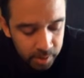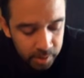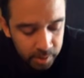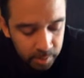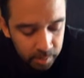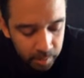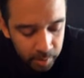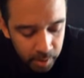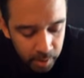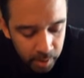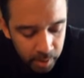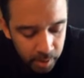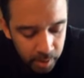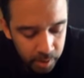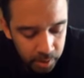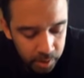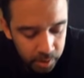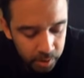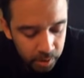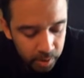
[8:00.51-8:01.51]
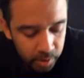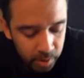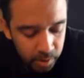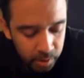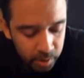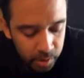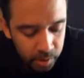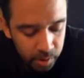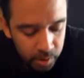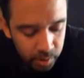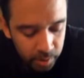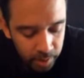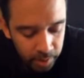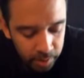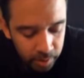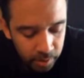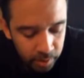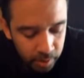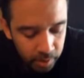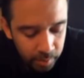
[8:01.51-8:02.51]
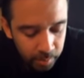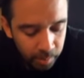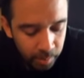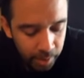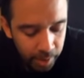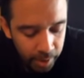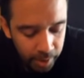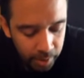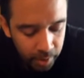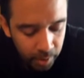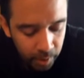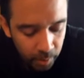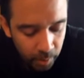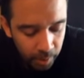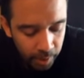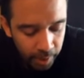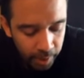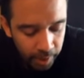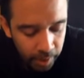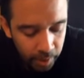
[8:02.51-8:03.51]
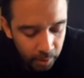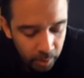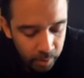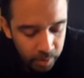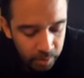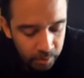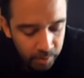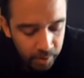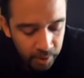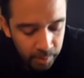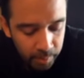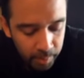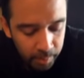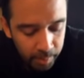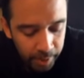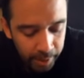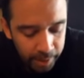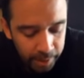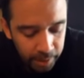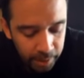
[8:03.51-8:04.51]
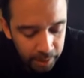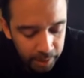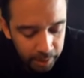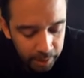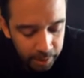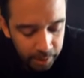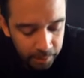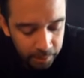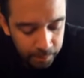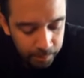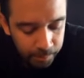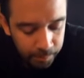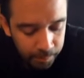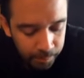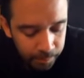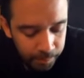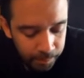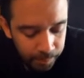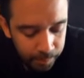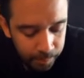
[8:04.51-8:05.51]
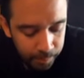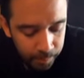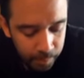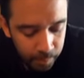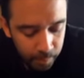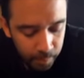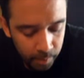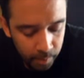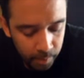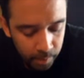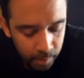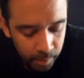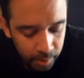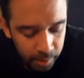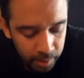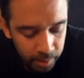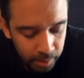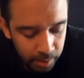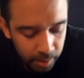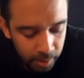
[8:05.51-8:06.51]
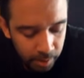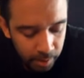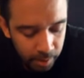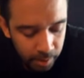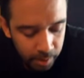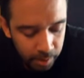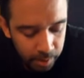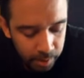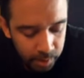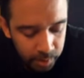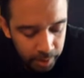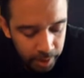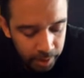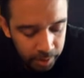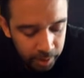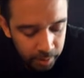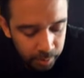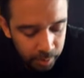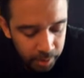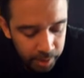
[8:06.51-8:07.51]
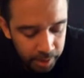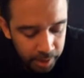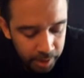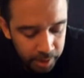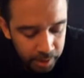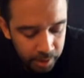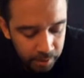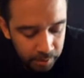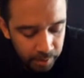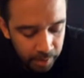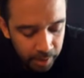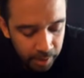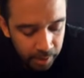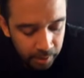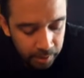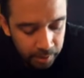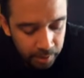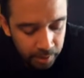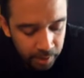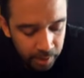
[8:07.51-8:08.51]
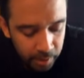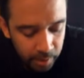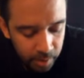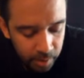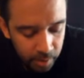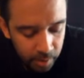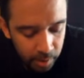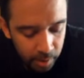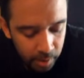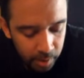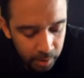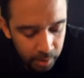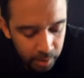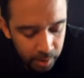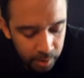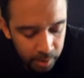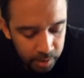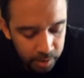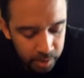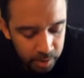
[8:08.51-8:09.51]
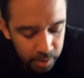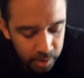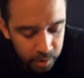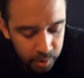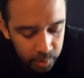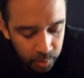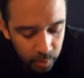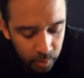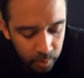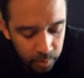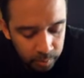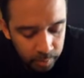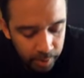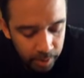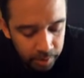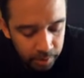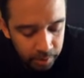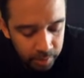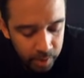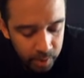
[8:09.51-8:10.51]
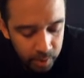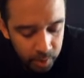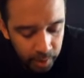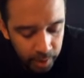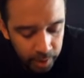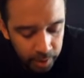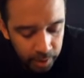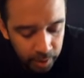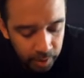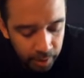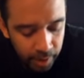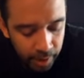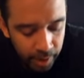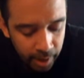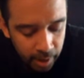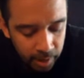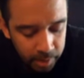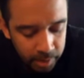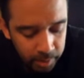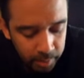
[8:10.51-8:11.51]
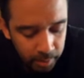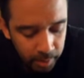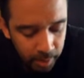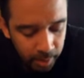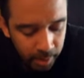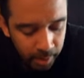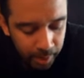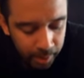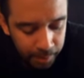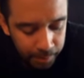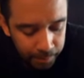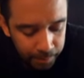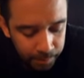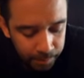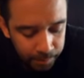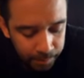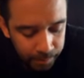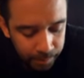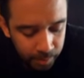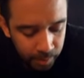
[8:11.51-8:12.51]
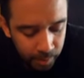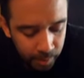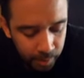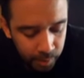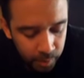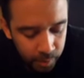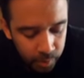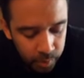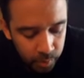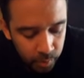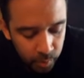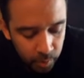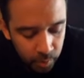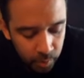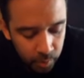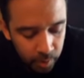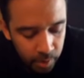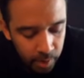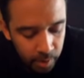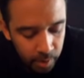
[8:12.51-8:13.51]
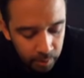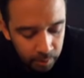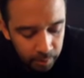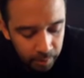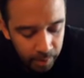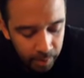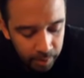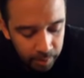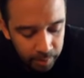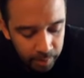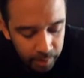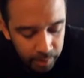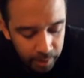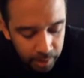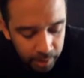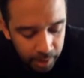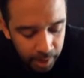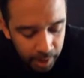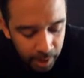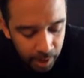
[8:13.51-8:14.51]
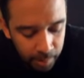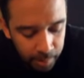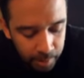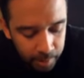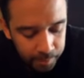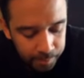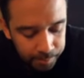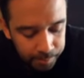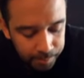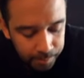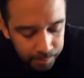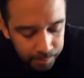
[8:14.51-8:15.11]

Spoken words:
system should the trailer break away or develop a bad leak. Okay, the tractor protection valve is controlled by the trailer air supply control valve in the cab.